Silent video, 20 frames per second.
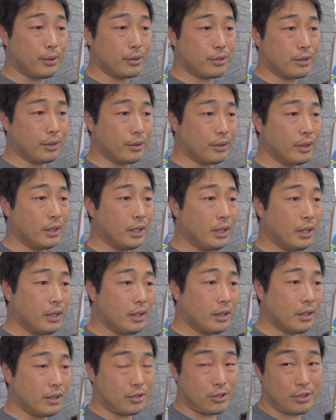So
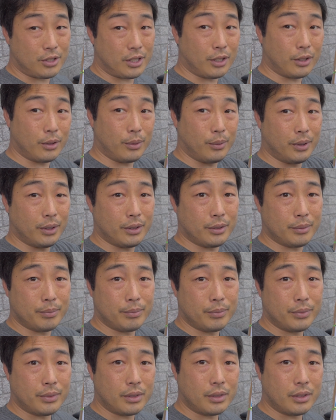I just kind of want to
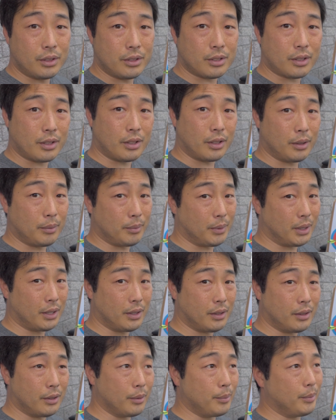disclaim that
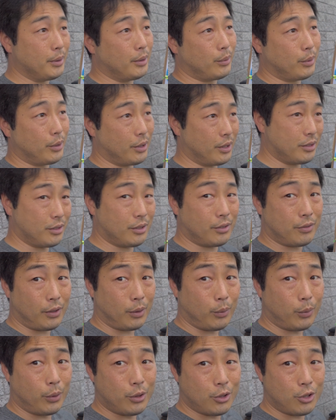a little bit. Whereas if I
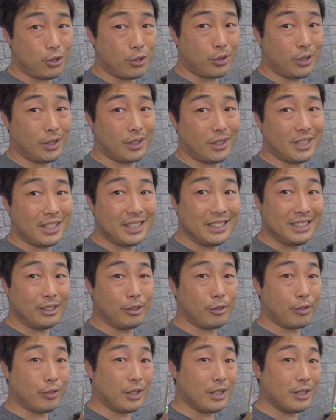were to shoot at a
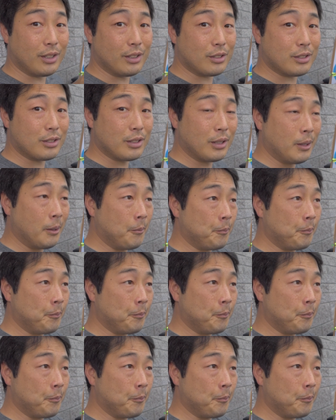clean face